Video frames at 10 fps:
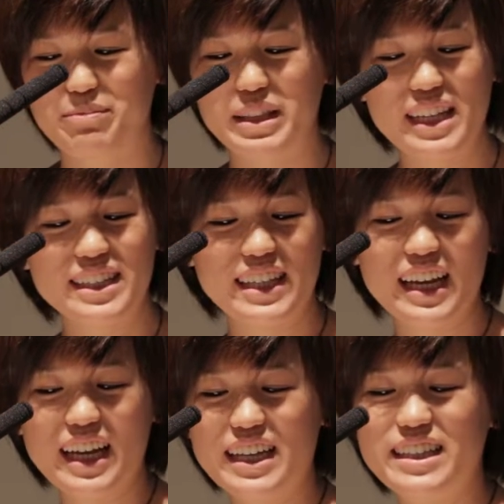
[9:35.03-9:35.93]
But they
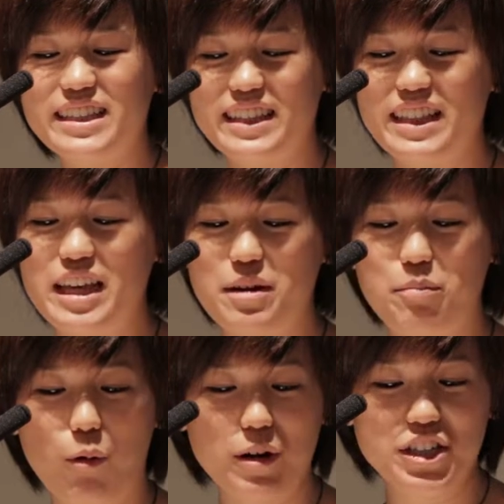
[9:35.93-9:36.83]
say it's the
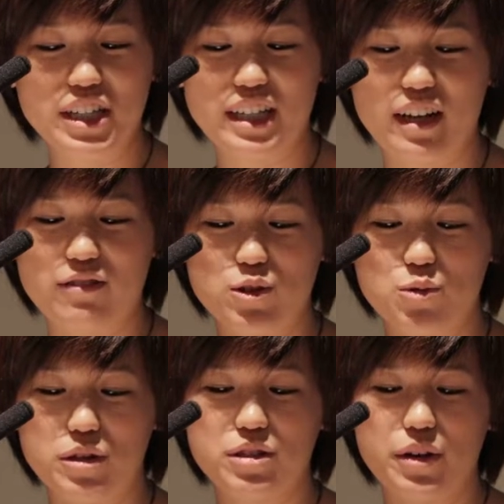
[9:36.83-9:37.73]
portion of the
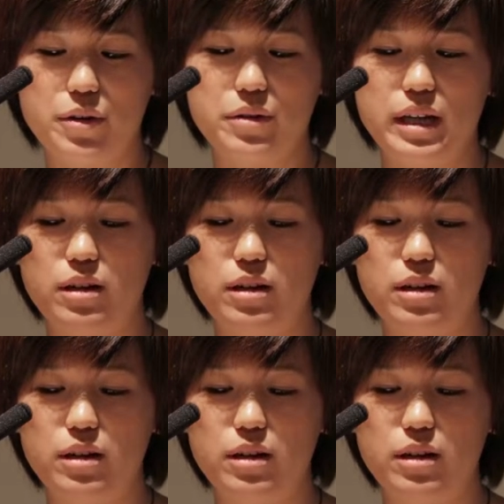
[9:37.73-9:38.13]
source code